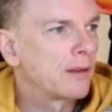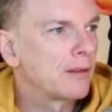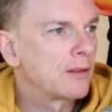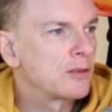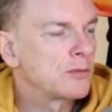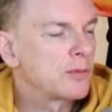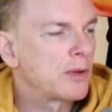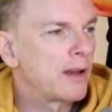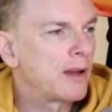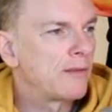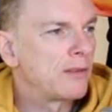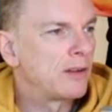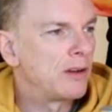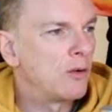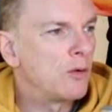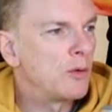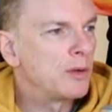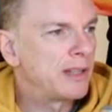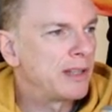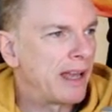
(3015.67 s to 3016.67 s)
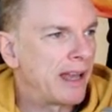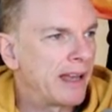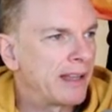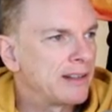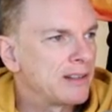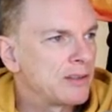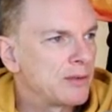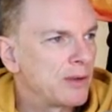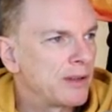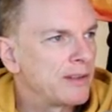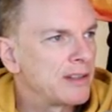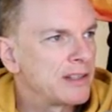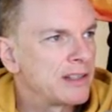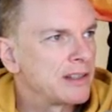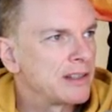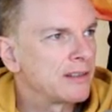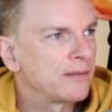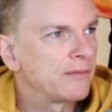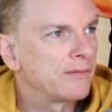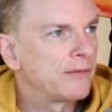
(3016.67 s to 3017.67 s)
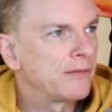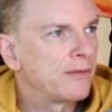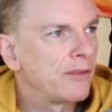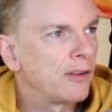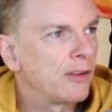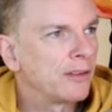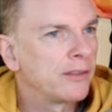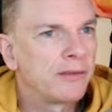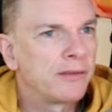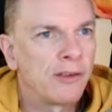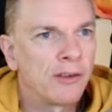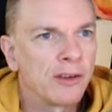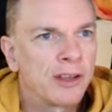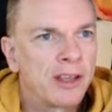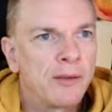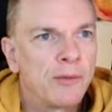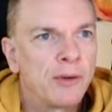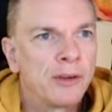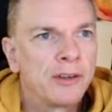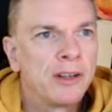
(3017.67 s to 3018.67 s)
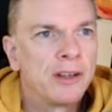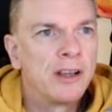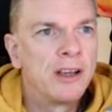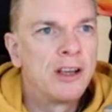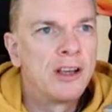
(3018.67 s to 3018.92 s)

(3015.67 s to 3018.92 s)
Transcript: because we have an O at the end as well. This is a fun, funky one.